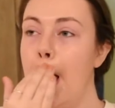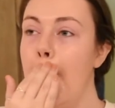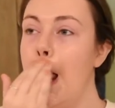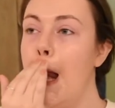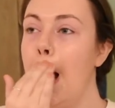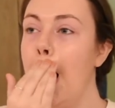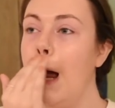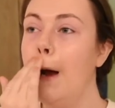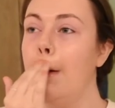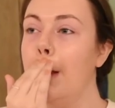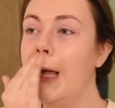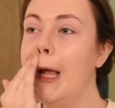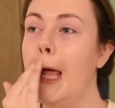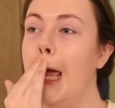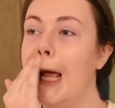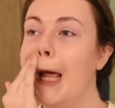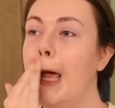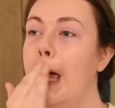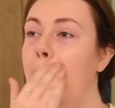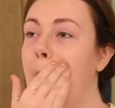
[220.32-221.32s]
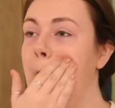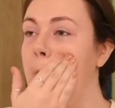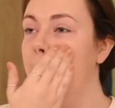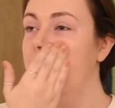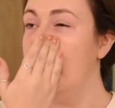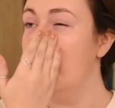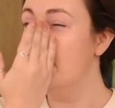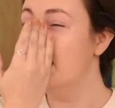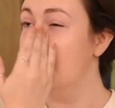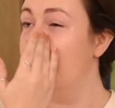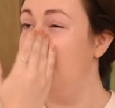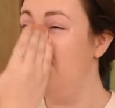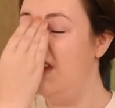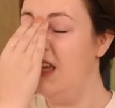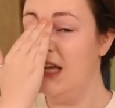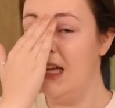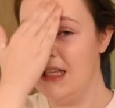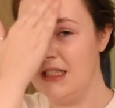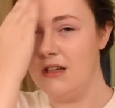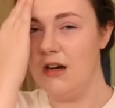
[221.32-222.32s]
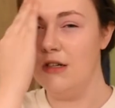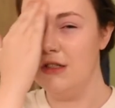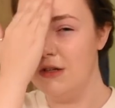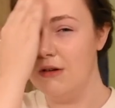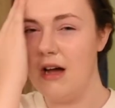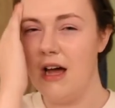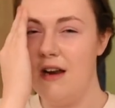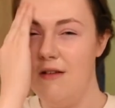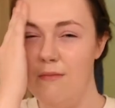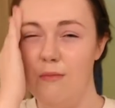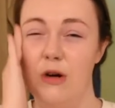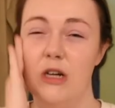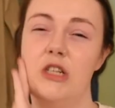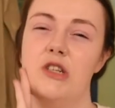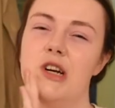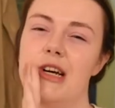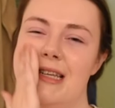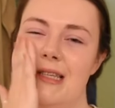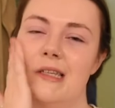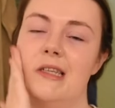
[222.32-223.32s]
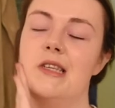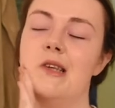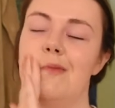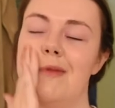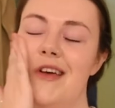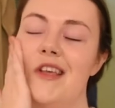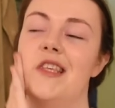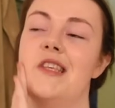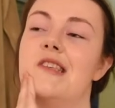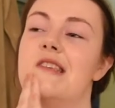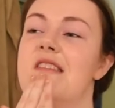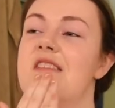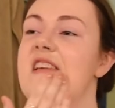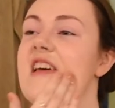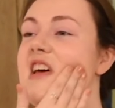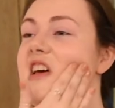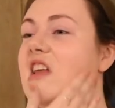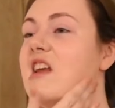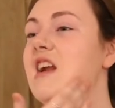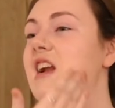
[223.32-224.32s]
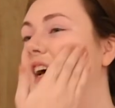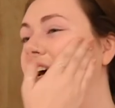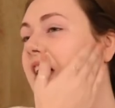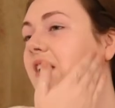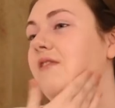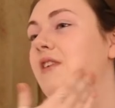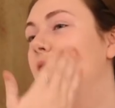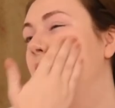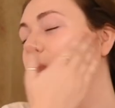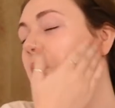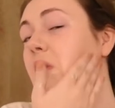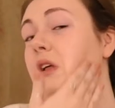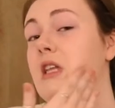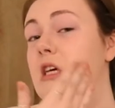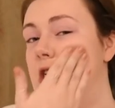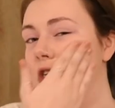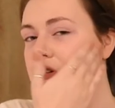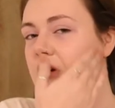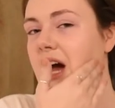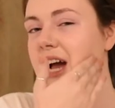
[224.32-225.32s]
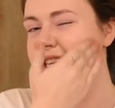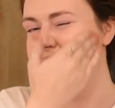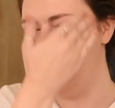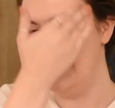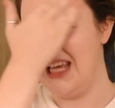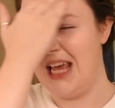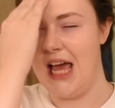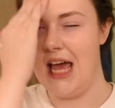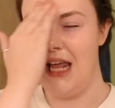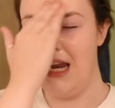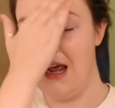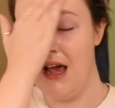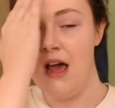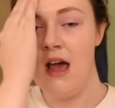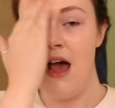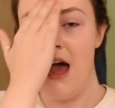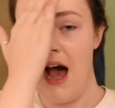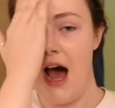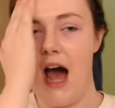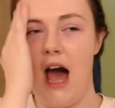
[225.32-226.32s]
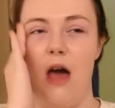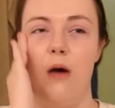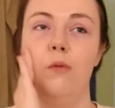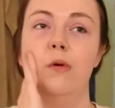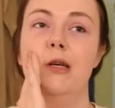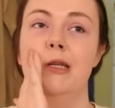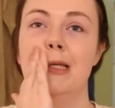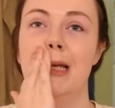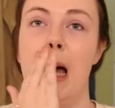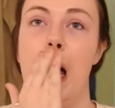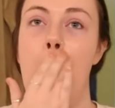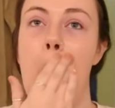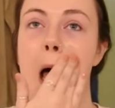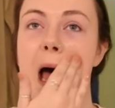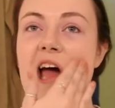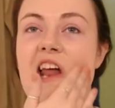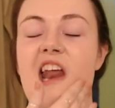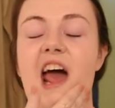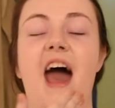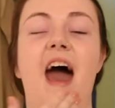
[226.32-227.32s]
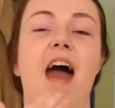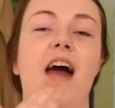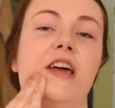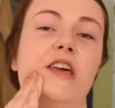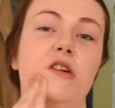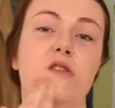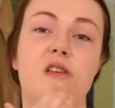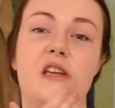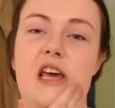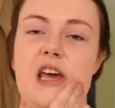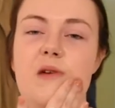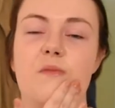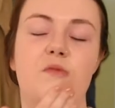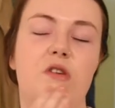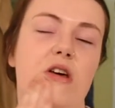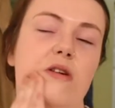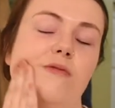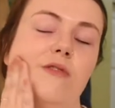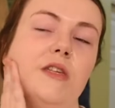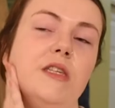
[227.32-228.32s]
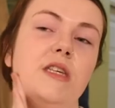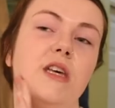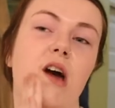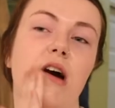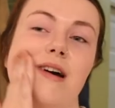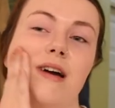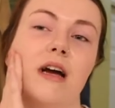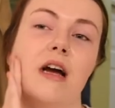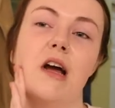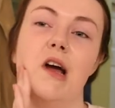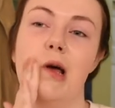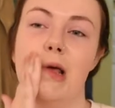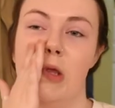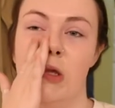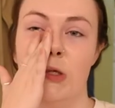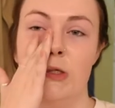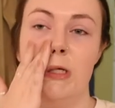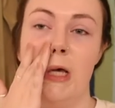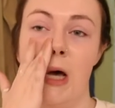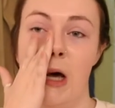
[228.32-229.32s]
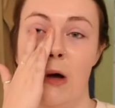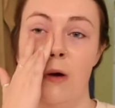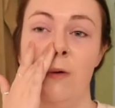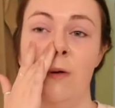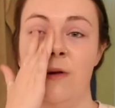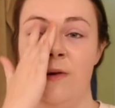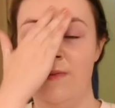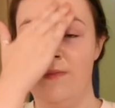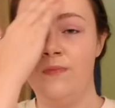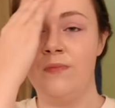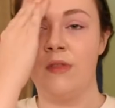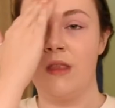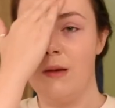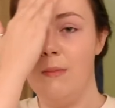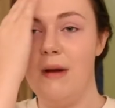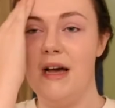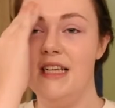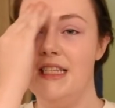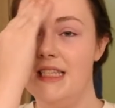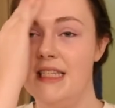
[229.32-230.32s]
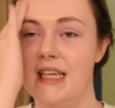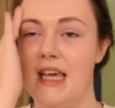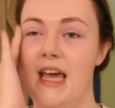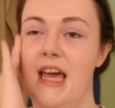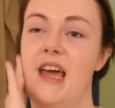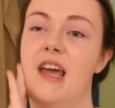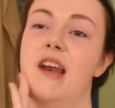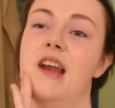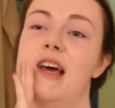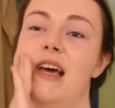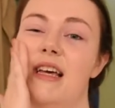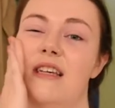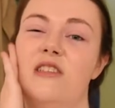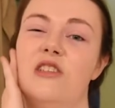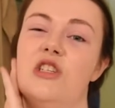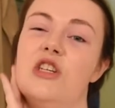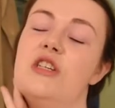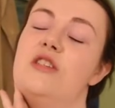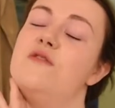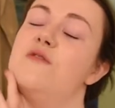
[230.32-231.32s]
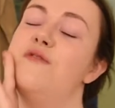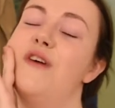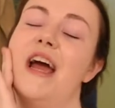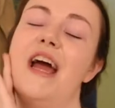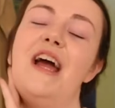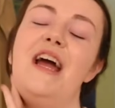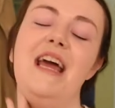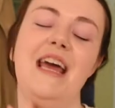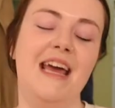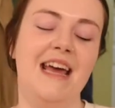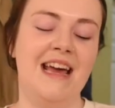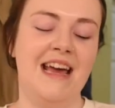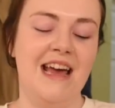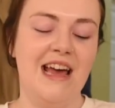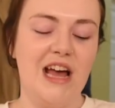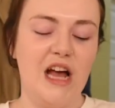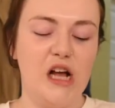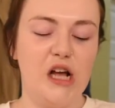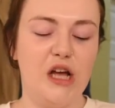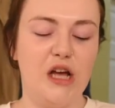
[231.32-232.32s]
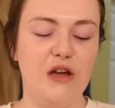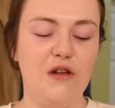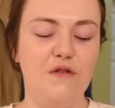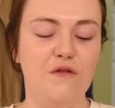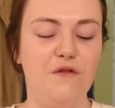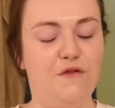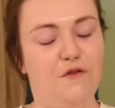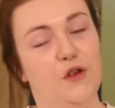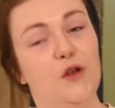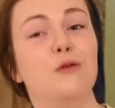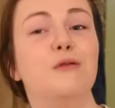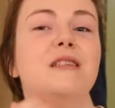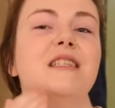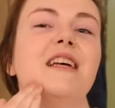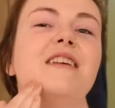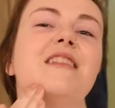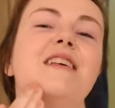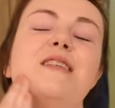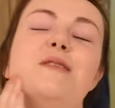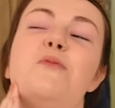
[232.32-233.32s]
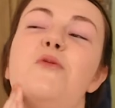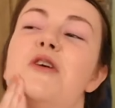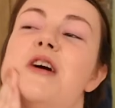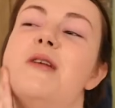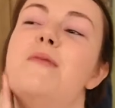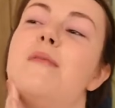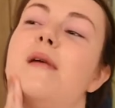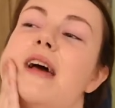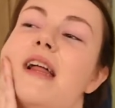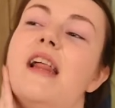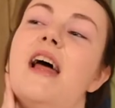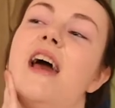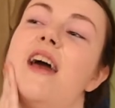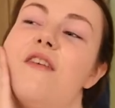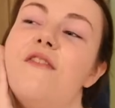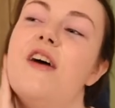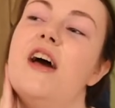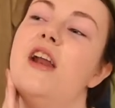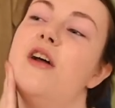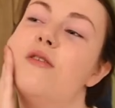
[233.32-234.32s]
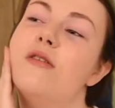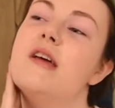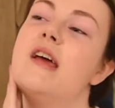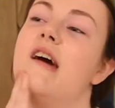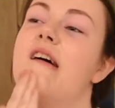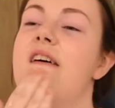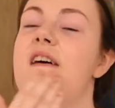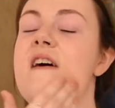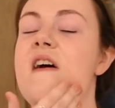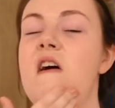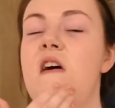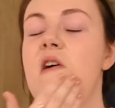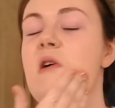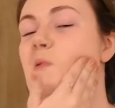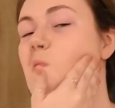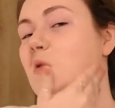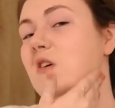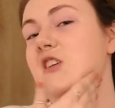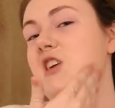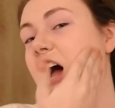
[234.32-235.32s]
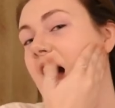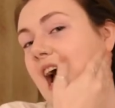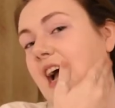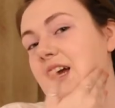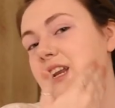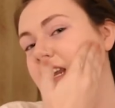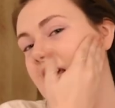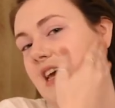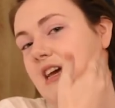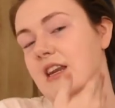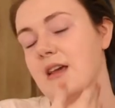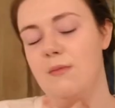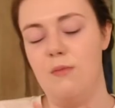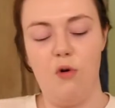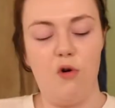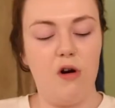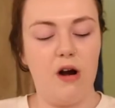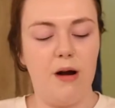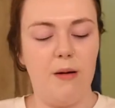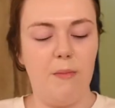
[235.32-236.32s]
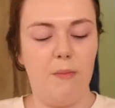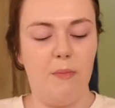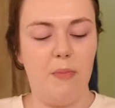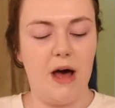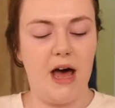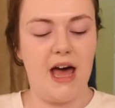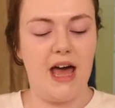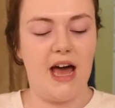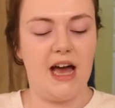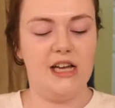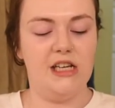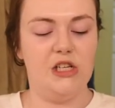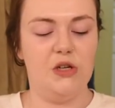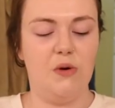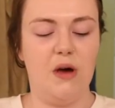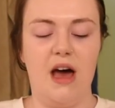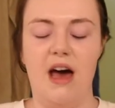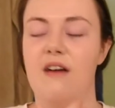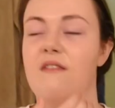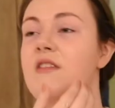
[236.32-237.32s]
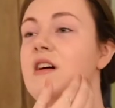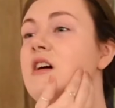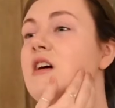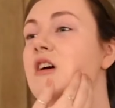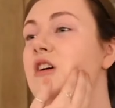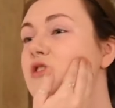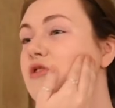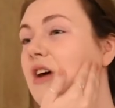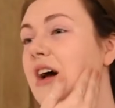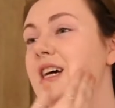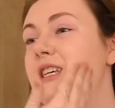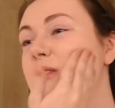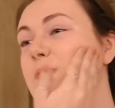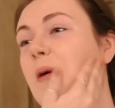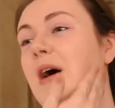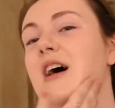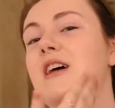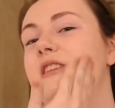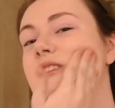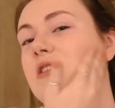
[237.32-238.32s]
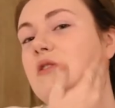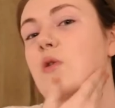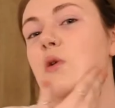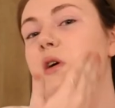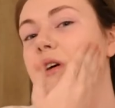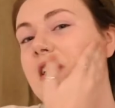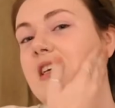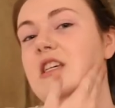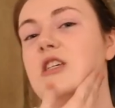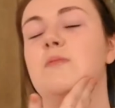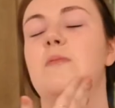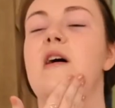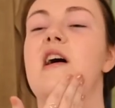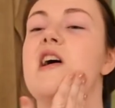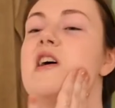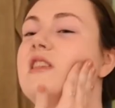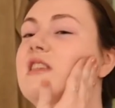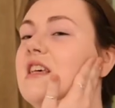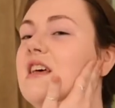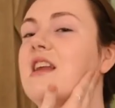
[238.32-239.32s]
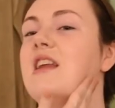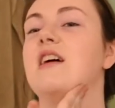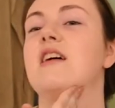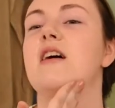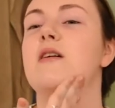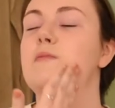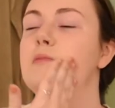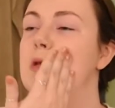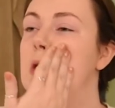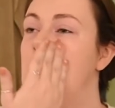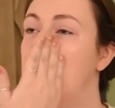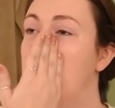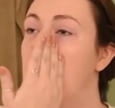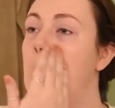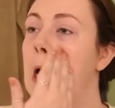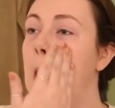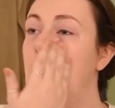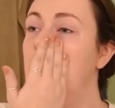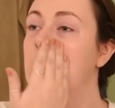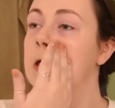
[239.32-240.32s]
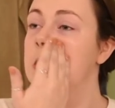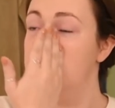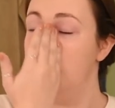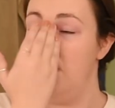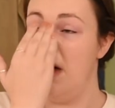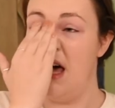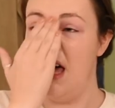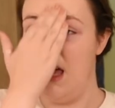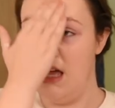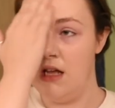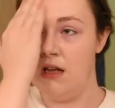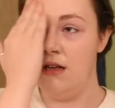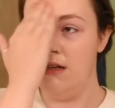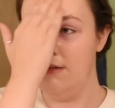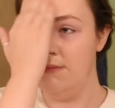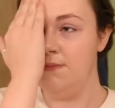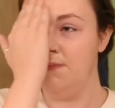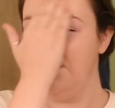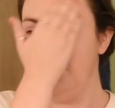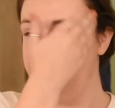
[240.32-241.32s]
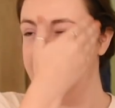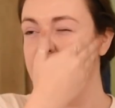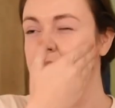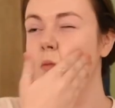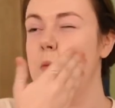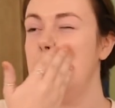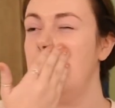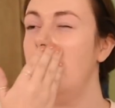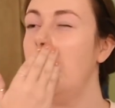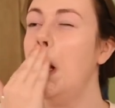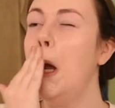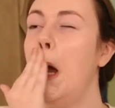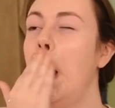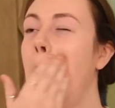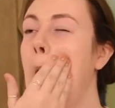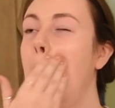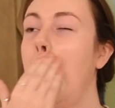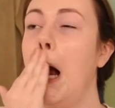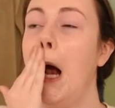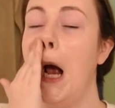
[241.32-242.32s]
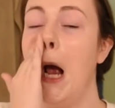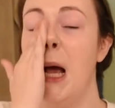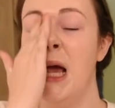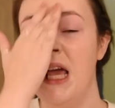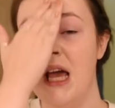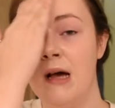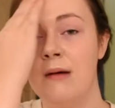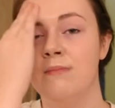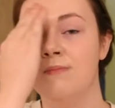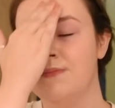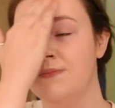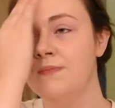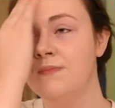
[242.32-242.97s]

And I really like it because I feel like it's also kind of moisturizing to my skin, and I have like really dry skin. I was on Accutane when I was younger, and so my skin is just very confused at this point in my life. I don't get much acne anymore, but I do have dry spots and oily spots, and it comes and goes, but yeah.